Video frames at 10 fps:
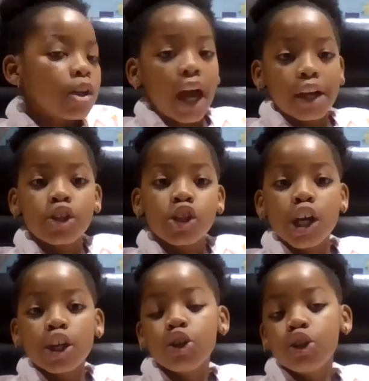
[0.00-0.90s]
like
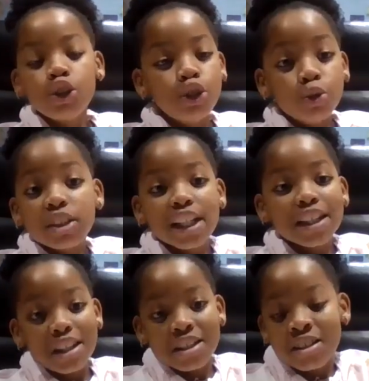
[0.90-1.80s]
they're
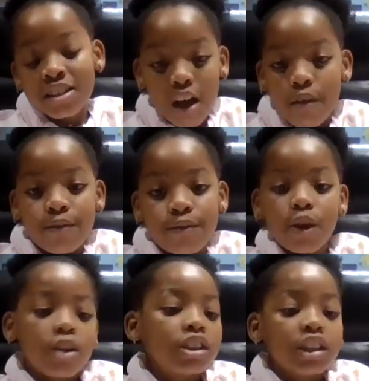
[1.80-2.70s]
losing their stuff,
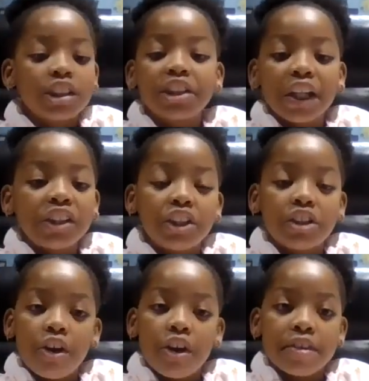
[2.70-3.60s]
not just
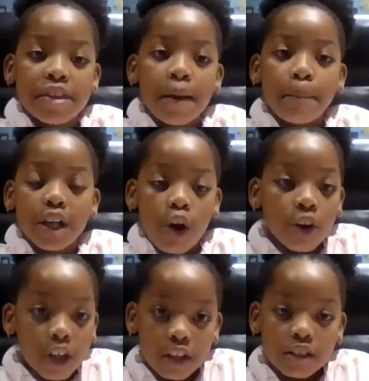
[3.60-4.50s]
stationery, their
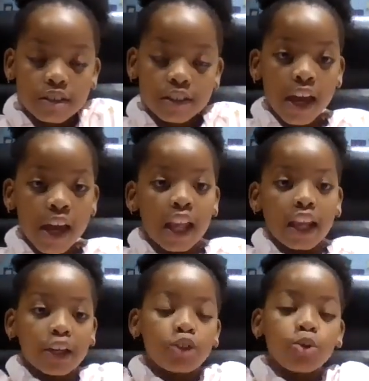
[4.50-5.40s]
belongings.
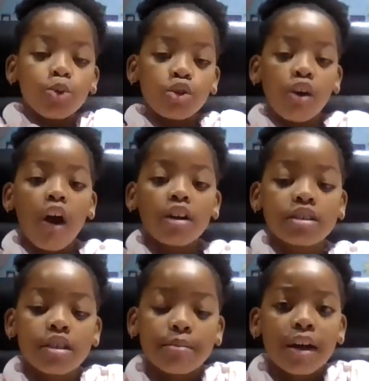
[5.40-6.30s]
Like you
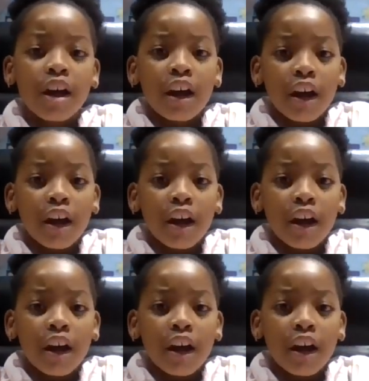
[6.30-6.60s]
ask them,